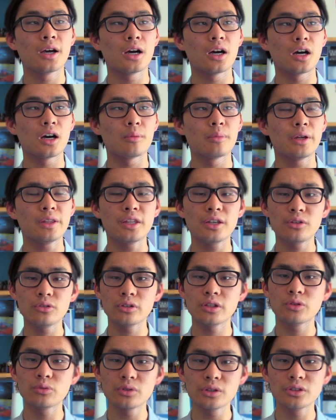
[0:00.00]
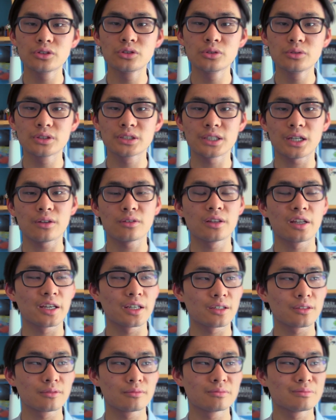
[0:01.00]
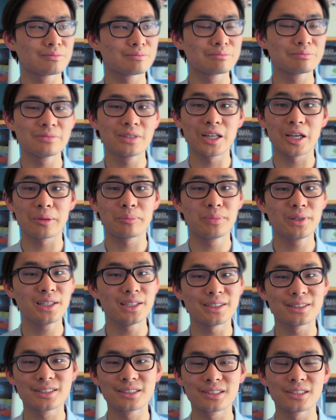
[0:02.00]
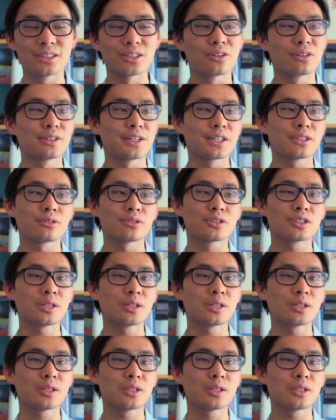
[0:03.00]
and they really do sound like Beats, you know, like your